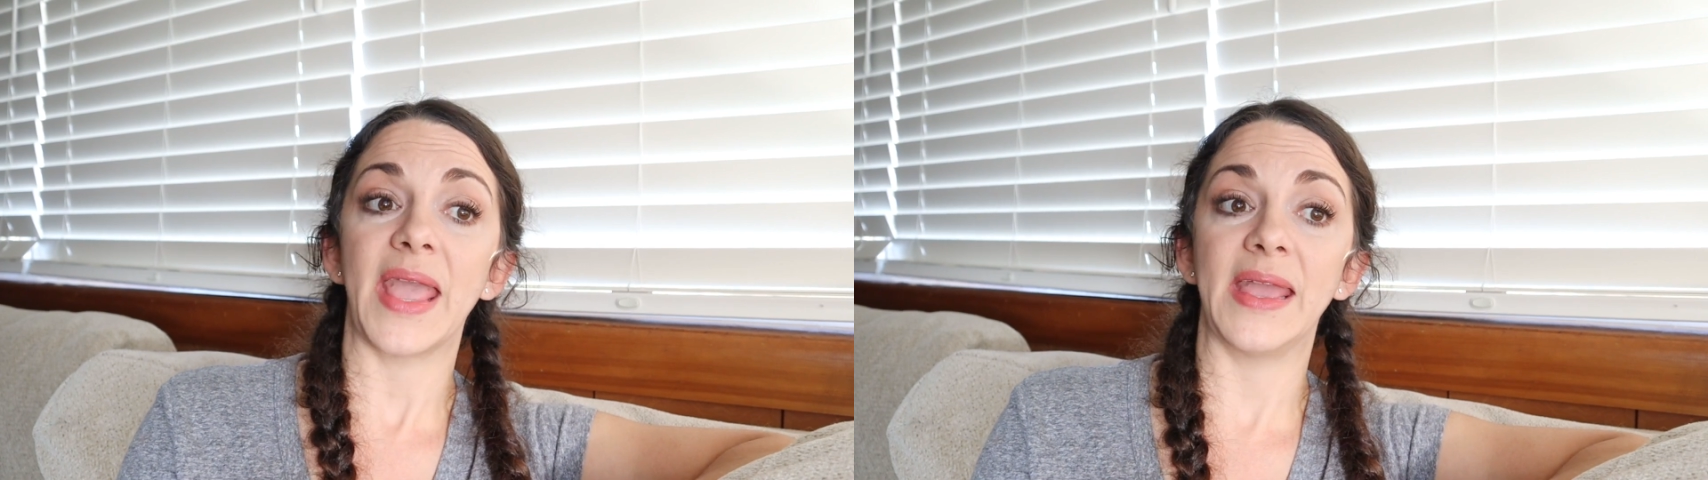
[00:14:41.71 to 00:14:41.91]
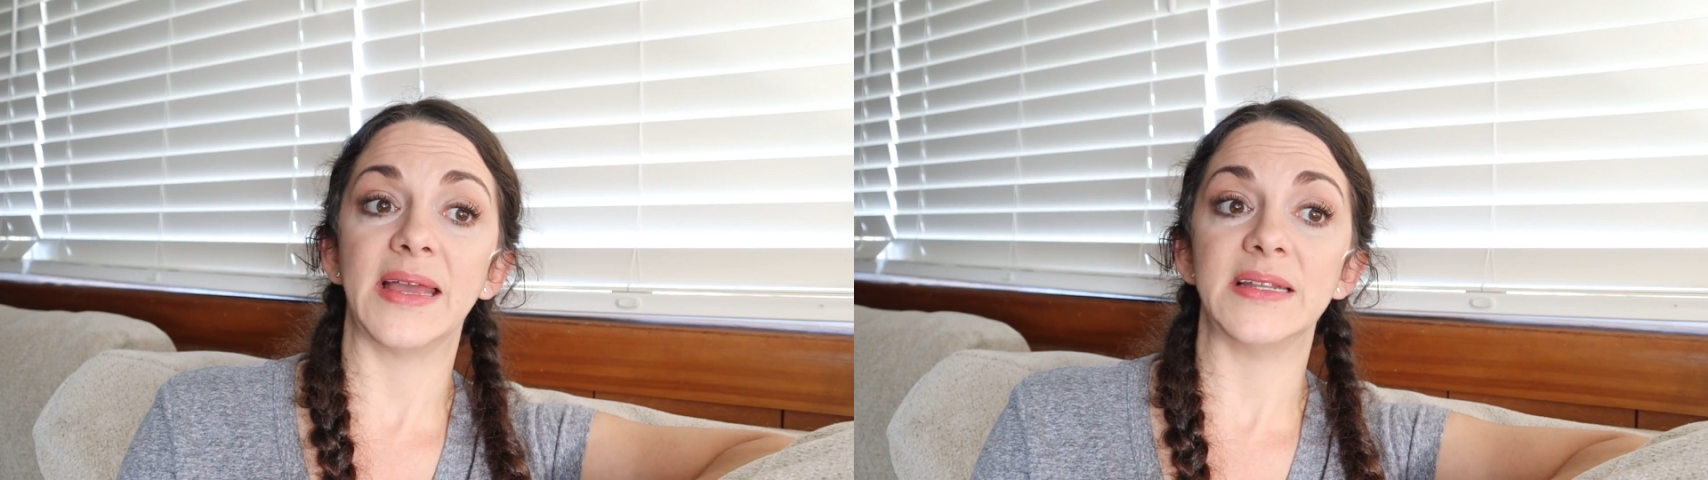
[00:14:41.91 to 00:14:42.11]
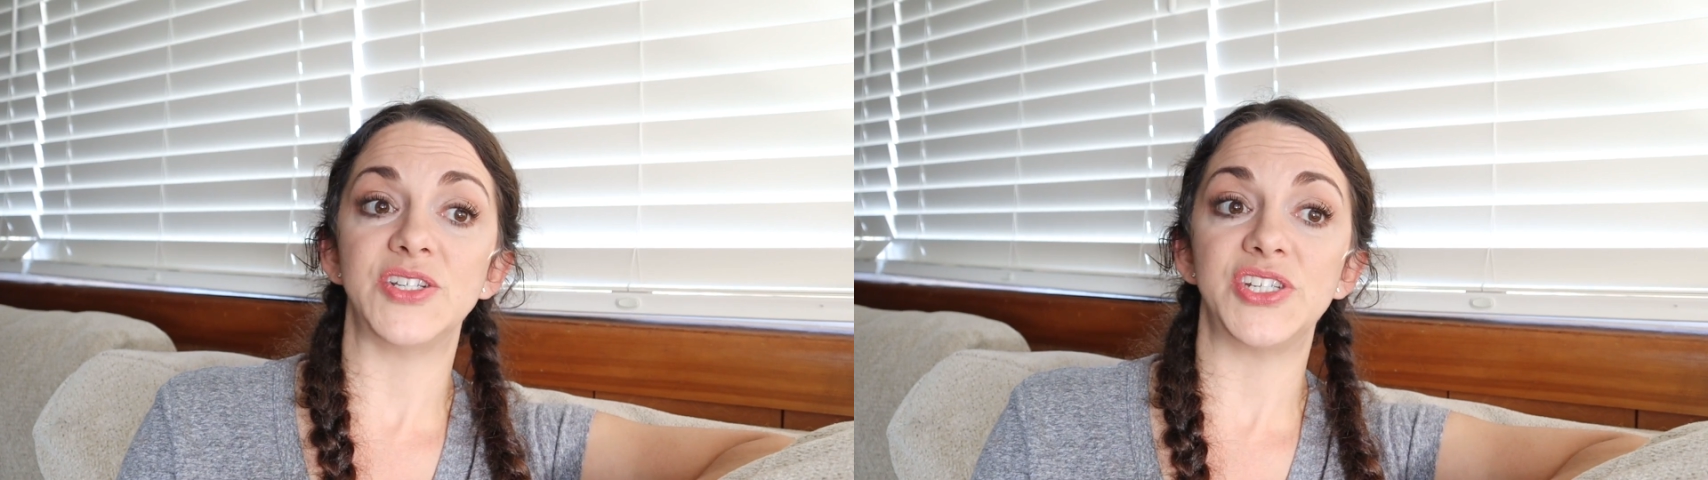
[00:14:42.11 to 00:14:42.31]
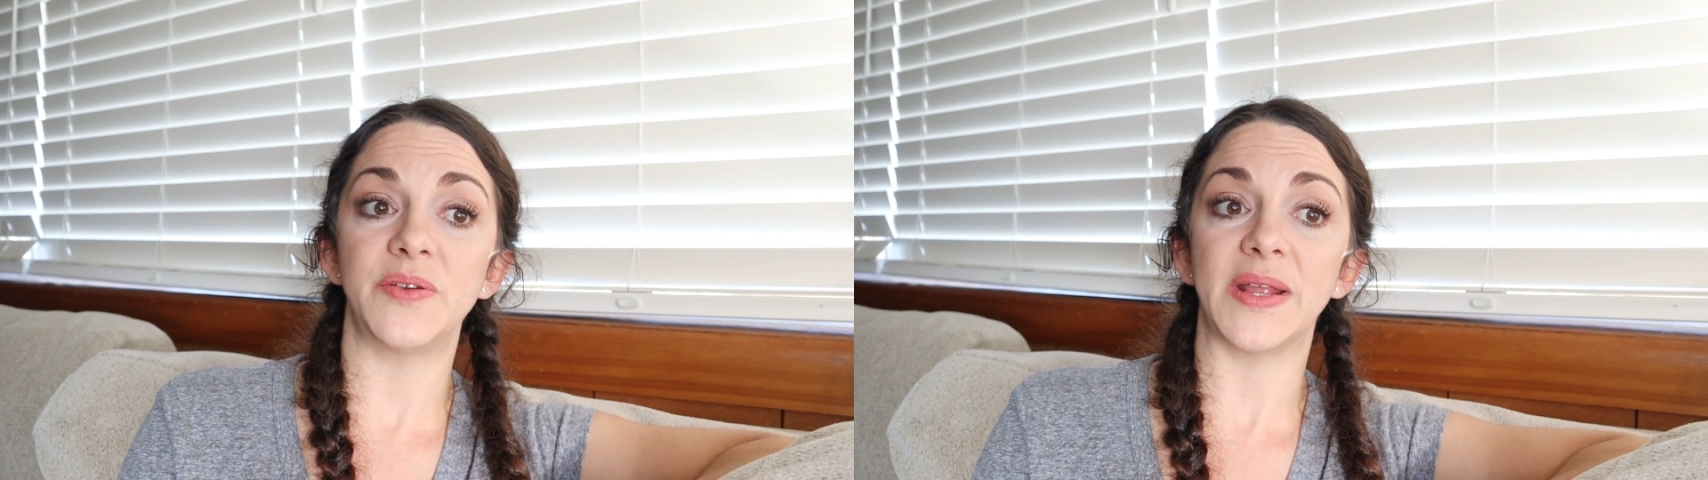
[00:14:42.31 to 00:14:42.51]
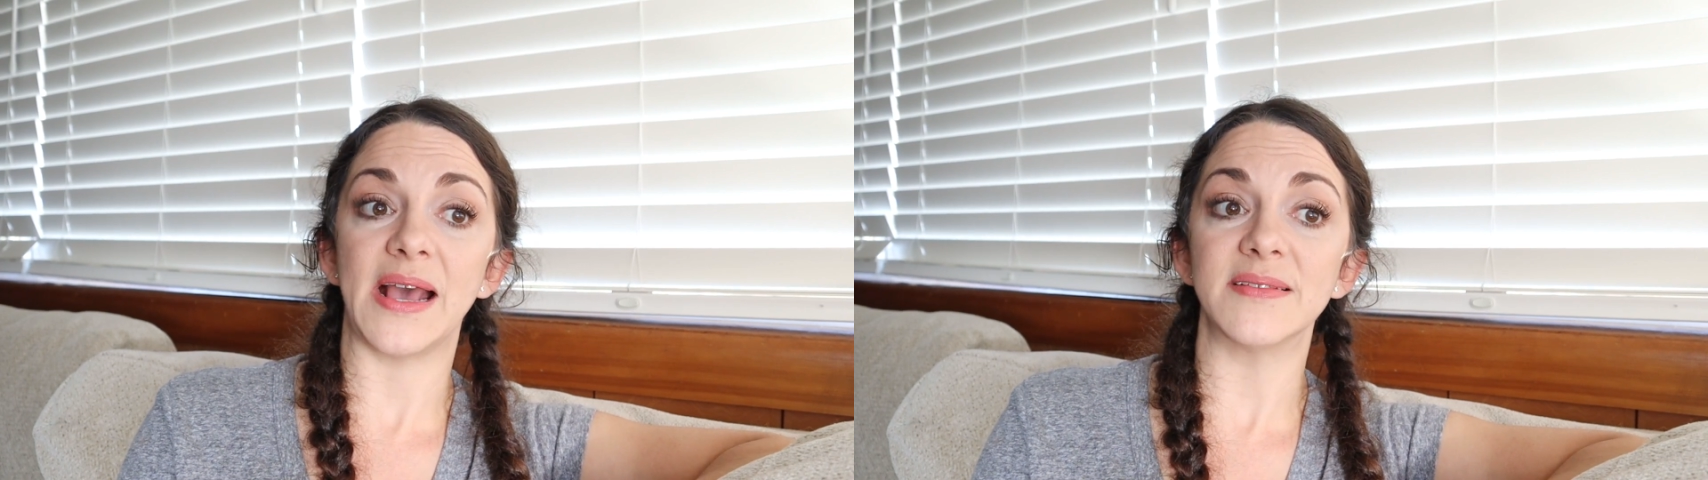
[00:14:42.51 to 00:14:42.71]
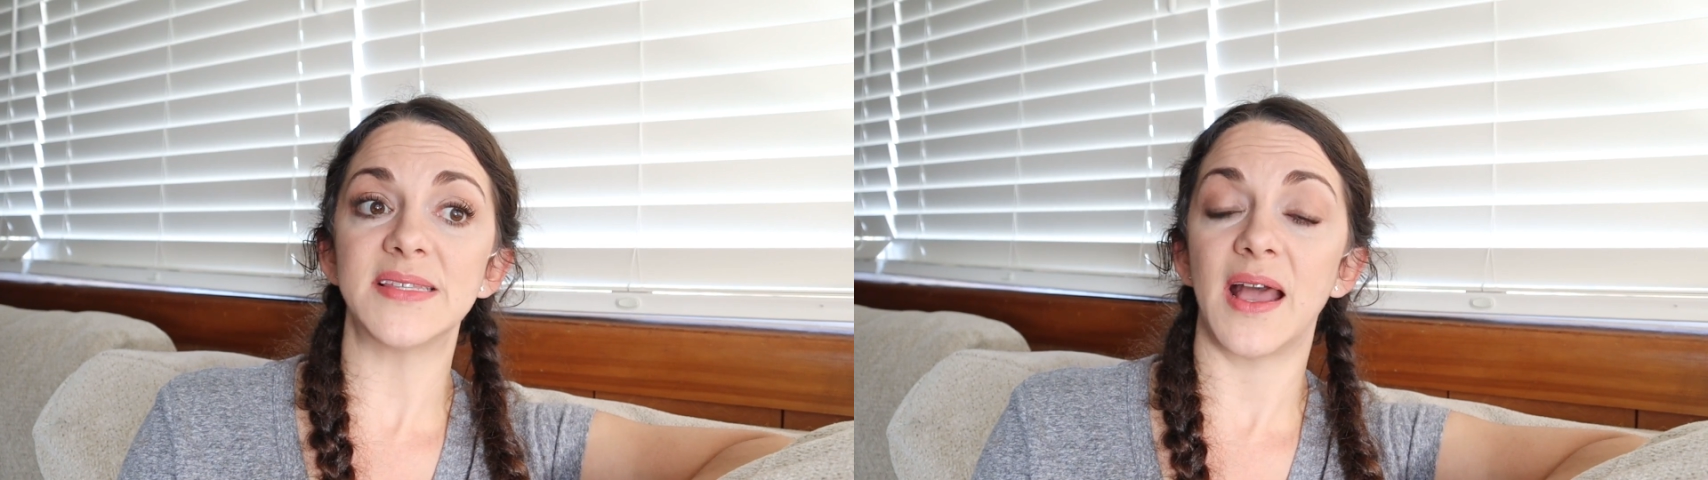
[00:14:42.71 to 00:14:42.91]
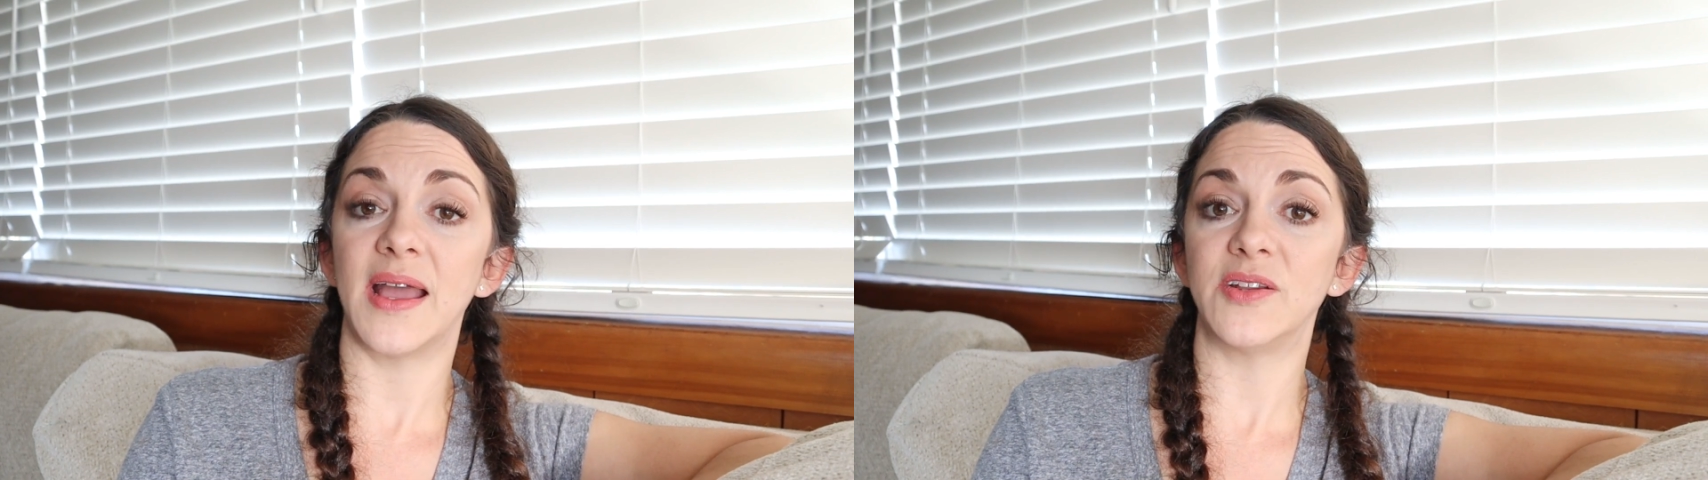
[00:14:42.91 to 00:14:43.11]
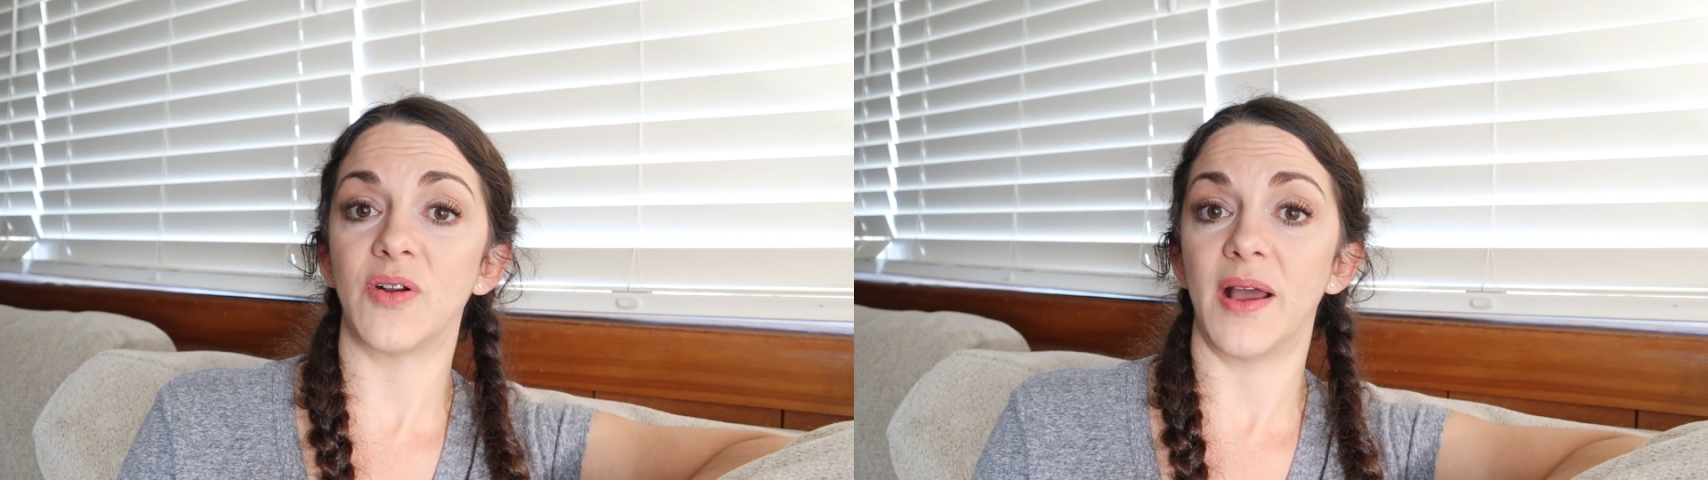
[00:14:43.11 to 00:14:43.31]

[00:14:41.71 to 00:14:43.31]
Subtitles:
And she went outside